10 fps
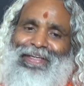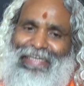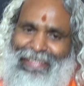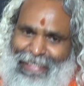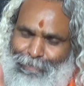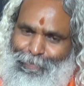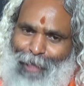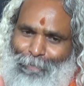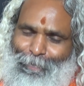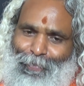lift
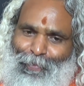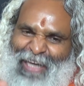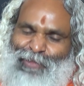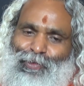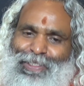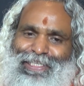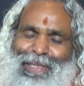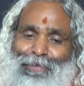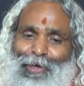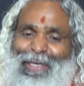up one's own
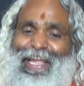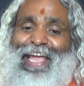self, not